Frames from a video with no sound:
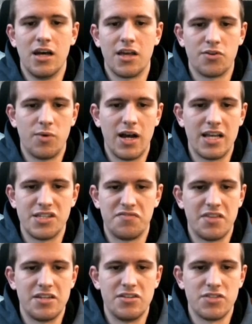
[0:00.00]
Otherwise,
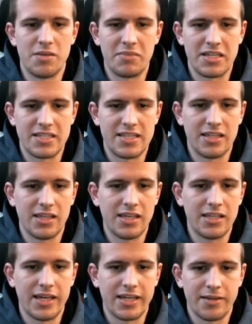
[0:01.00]
if they do something
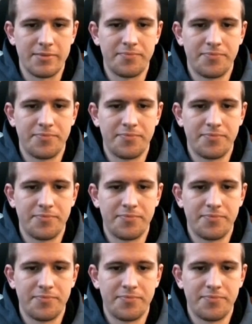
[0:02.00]
silly like